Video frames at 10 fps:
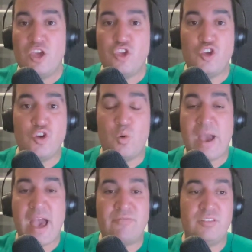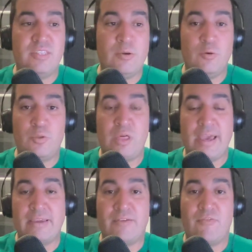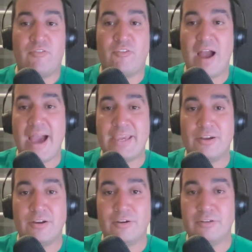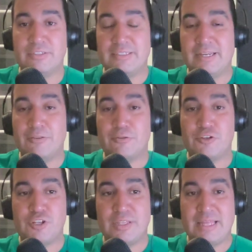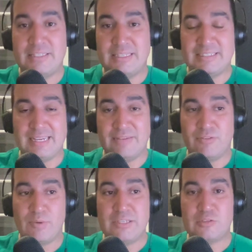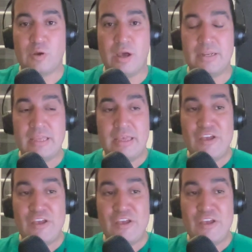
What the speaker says: you don't have to deal with like fryers and other shit that's inside of a restaurant.